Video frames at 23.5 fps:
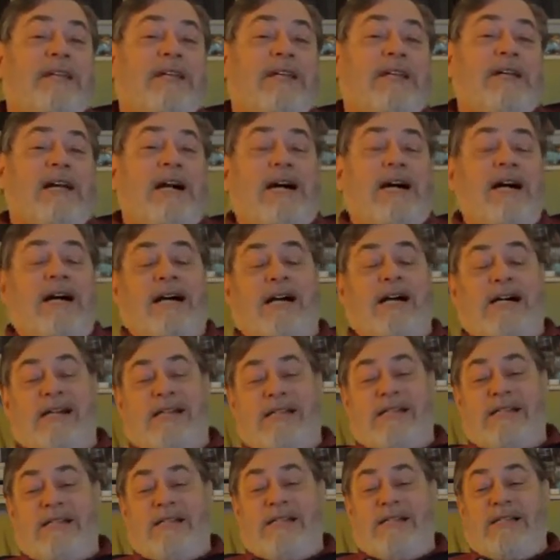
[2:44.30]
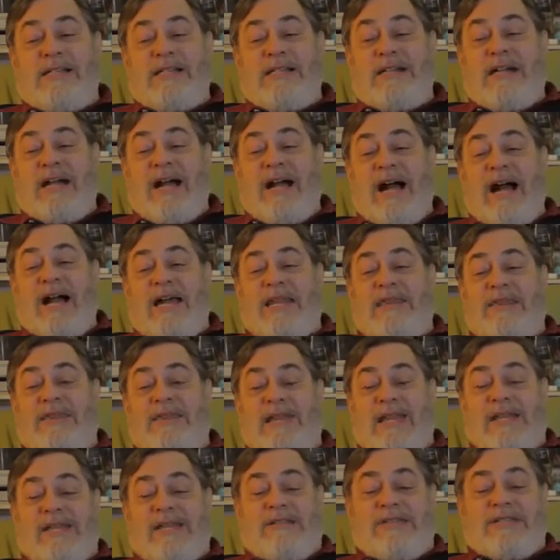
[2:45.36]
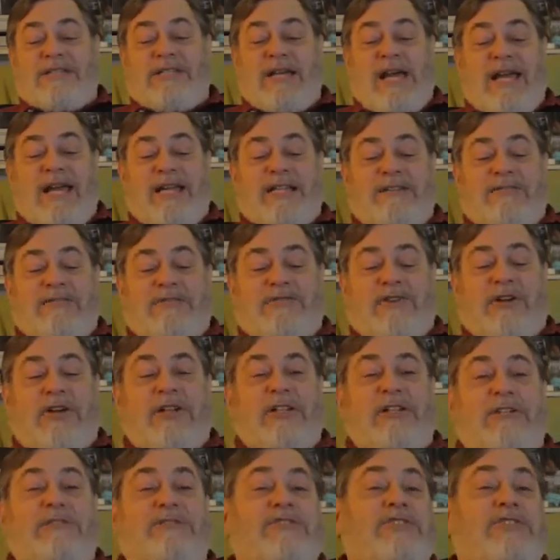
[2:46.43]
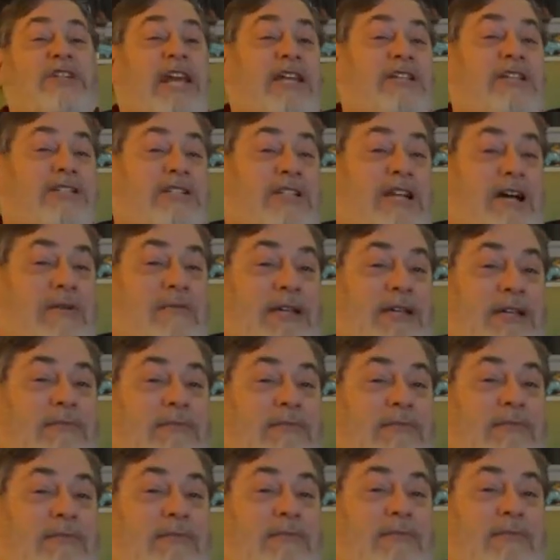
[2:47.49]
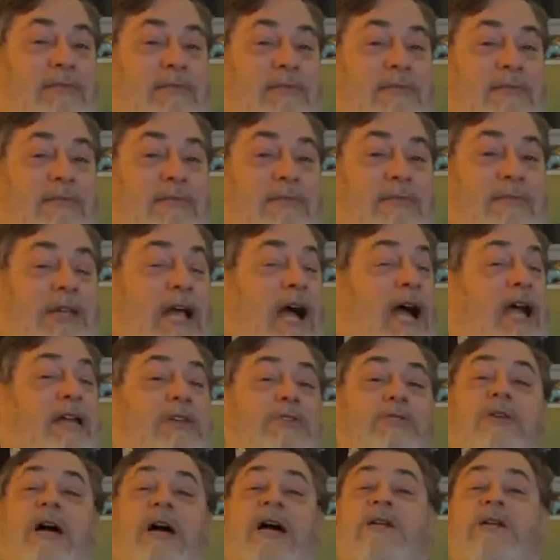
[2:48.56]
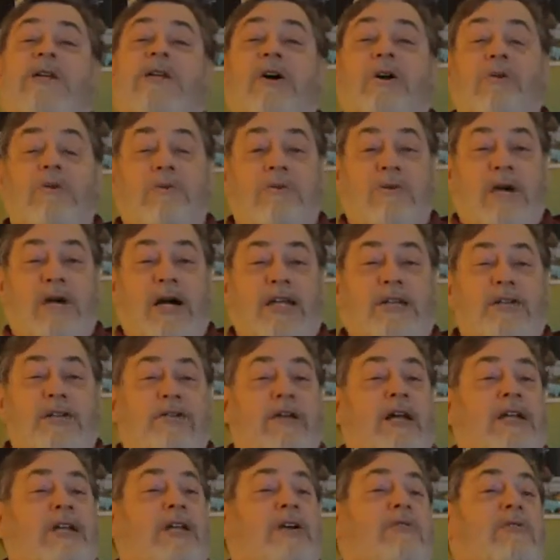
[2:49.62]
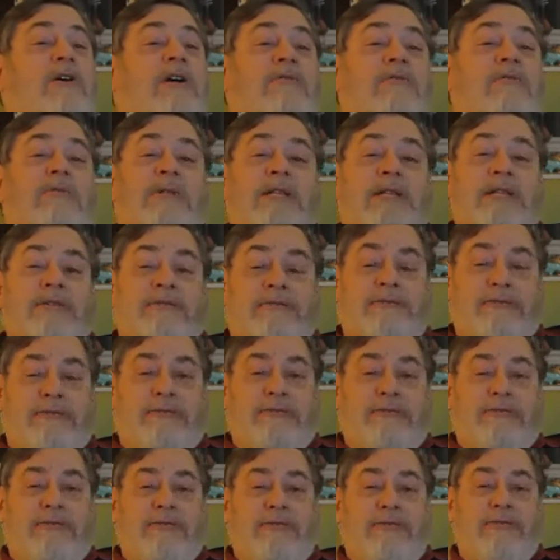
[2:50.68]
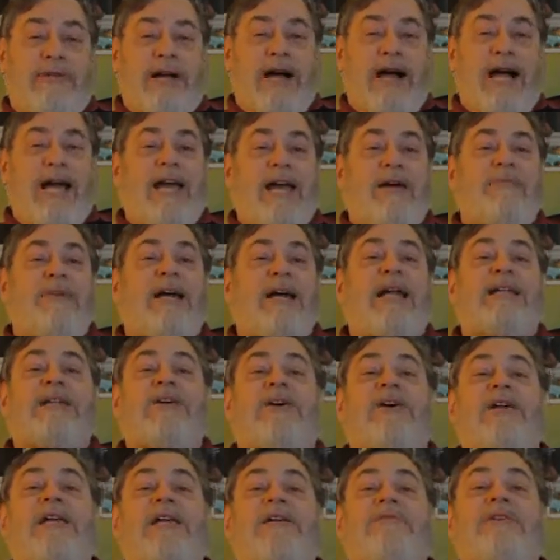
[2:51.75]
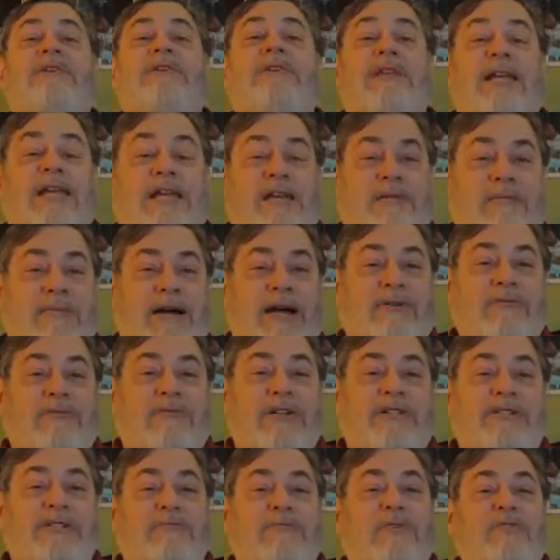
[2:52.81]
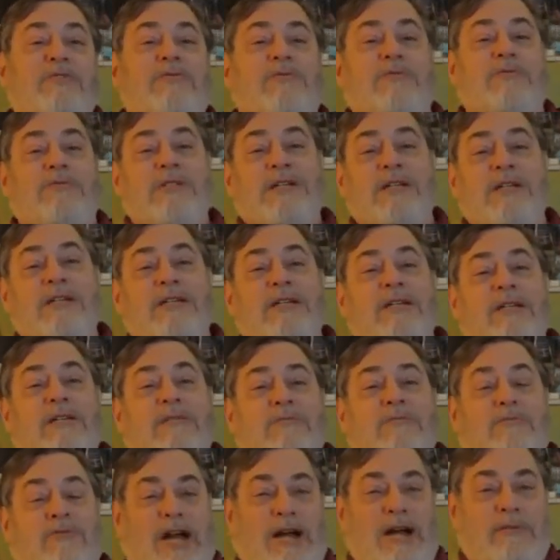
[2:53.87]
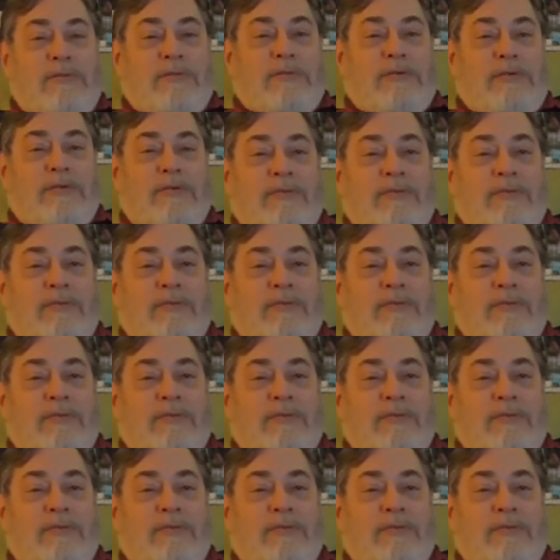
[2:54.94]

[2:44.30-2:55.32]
uh, i think there are signs of struggle of change is coming i do not know i do not know it will live i am not going to even think about what's most probable